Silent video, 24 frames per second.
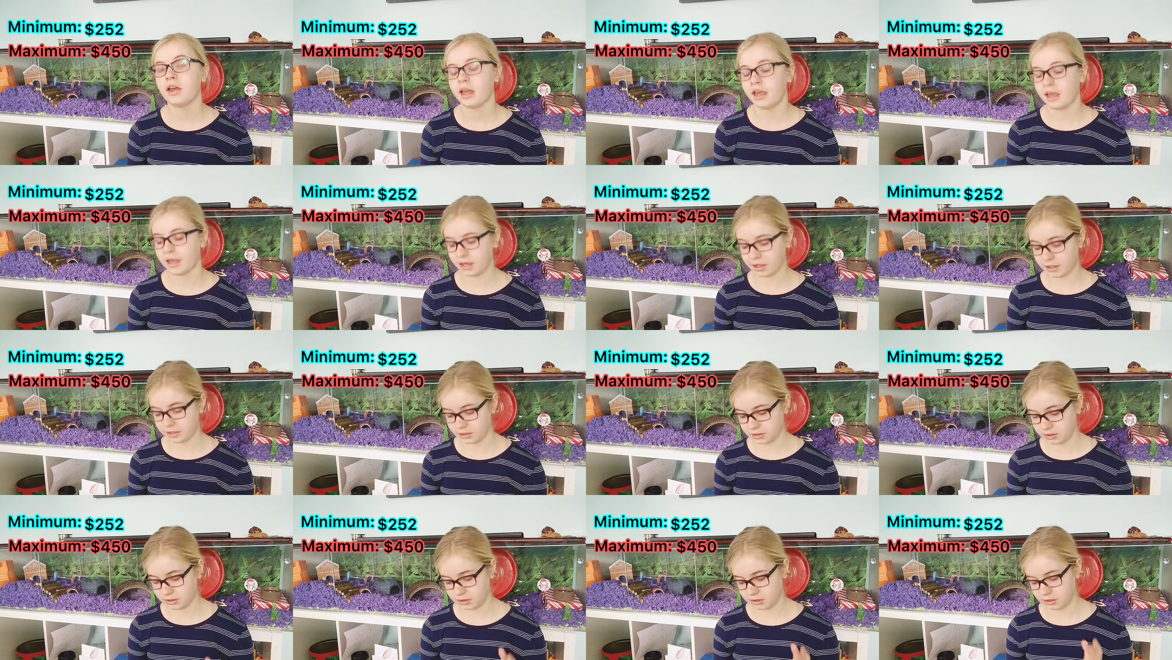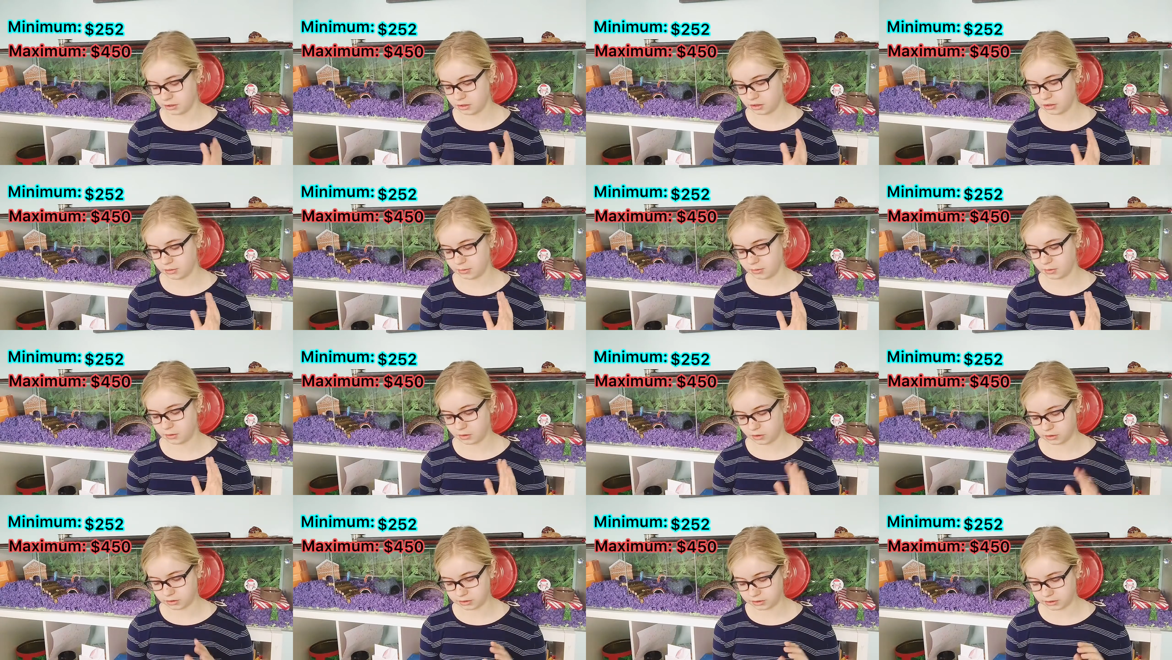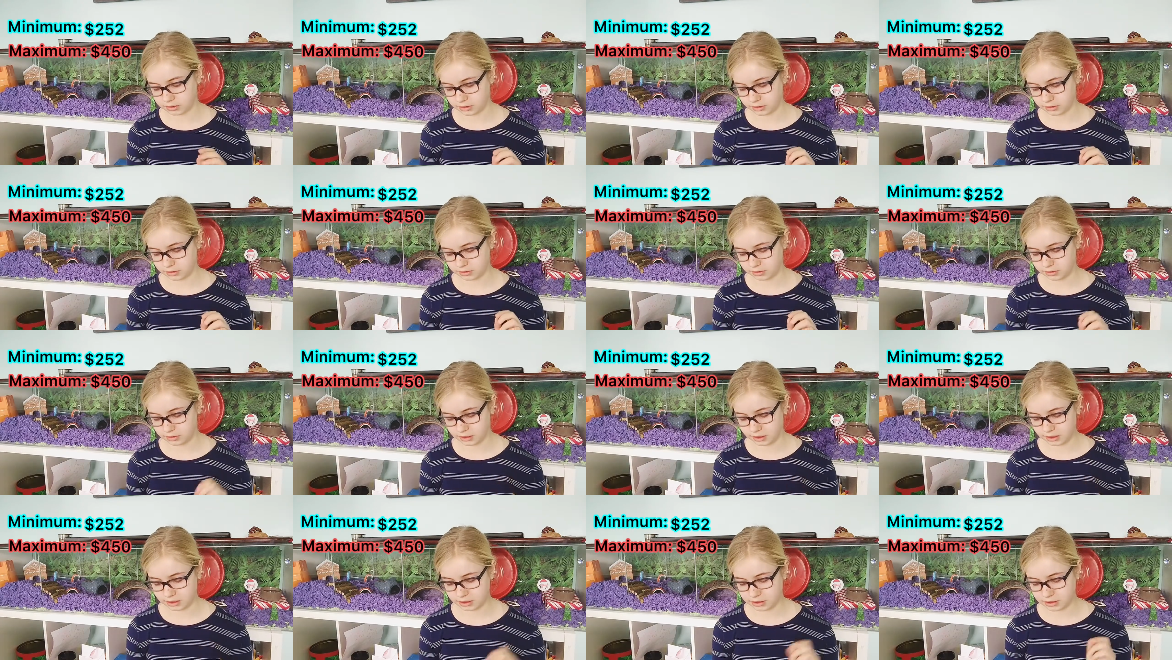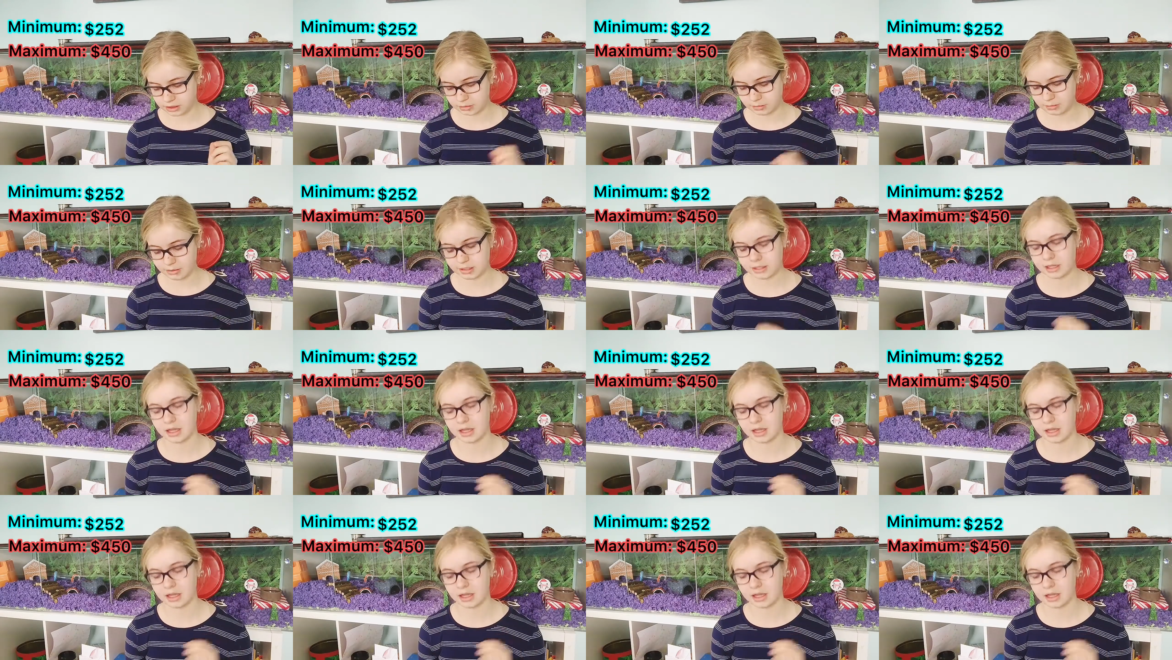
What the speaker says: and you will also need to be